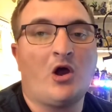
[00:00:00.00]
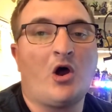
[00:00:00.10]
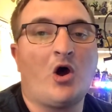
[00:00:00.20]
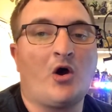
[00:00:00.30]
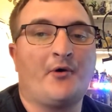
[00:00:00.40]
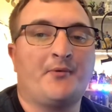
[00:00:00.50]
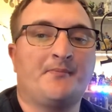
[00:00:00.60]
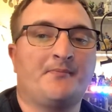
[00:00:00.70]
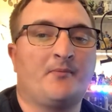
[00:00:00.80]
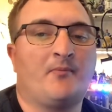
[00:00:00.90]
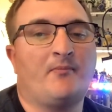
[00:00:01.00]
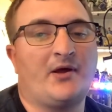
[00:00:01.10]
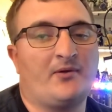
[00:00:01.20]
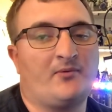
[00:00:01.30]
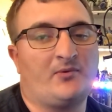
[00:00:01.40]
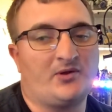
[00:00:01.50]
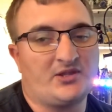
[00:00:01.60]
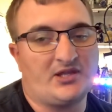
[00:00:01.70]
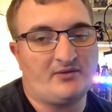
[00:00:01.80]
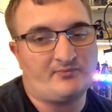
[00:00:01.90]
all about one
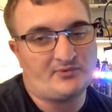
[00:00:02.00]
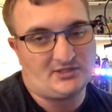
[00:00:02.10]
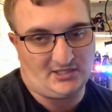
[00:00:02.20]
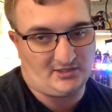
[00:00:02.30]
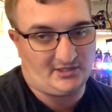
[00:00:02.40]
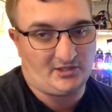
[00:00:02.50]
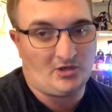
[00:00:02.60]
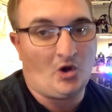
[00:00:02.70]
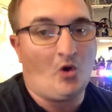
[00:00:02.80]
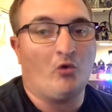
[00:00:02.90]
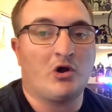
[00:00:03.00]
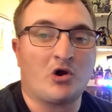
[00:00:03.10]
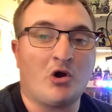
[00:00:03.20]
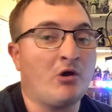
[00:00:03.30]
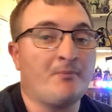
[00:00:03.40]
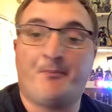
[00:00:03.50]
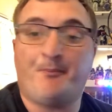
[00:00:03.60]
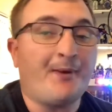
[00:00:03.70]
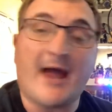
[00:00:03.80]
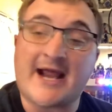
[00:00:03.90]
thing in particular. We're going
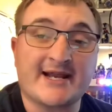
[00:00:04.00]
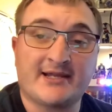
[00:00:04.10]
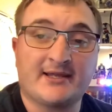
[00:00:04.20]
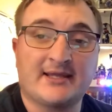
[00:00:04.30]
back